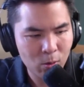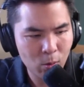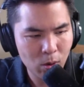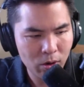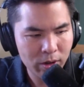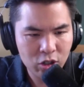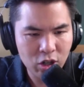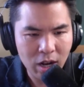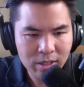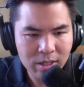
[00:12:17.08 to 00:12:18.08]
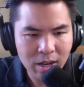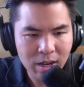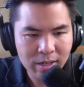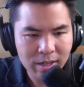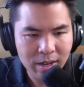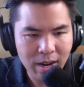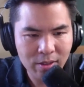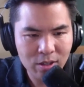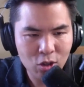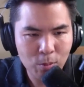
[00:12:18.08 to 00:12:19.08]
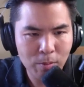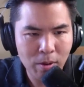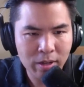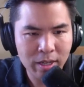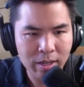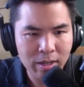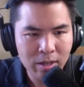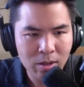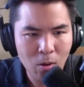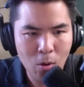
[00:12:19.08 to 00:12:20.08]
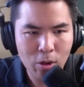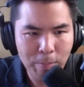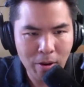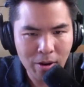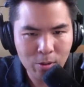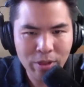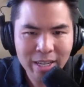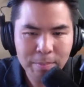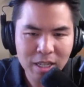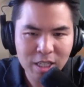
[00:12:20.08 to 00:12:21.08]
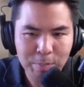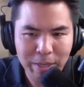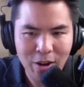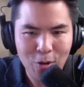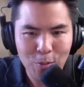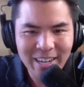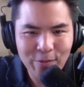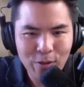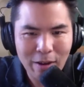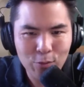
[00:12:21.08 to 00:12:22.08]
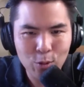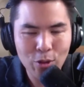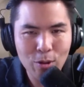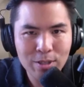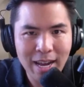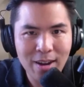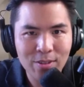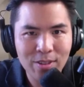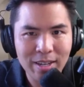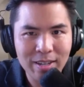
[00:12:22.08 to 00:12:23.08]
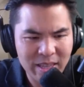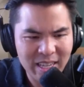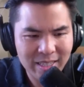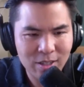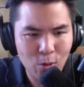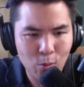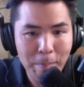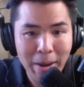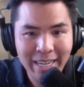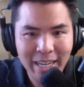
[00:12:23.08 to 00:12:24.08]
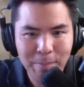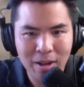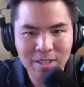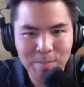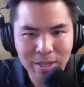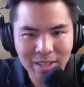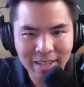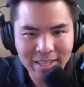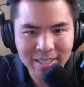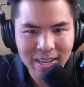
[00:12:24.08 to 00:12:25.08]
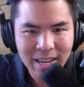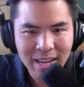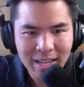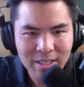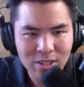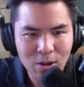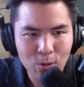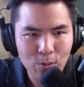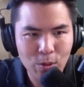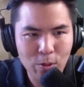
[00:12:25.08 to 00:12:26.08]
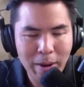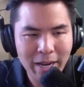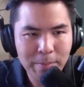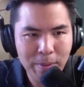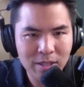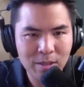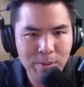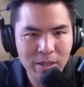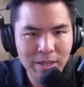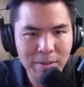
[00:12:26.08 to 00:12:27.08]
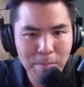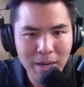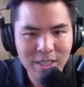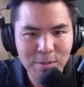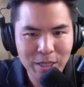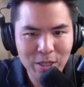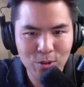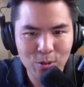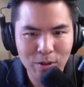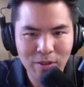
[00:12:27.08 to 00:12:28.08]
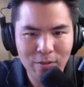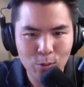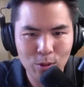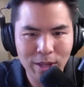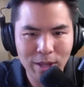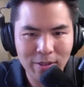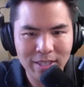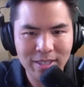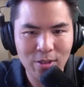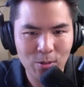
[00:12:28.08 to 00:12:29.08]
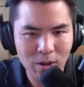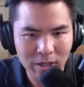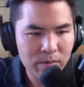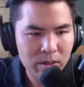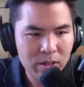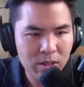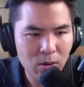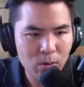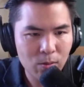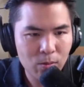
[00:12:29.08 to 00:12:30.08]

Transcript: word. John's not at the supermarket or the park, then he must be home. If I've rolled those out, then this is the remaining possibilities. And so the remaining possibility must be true if I've ruled out these other ones. So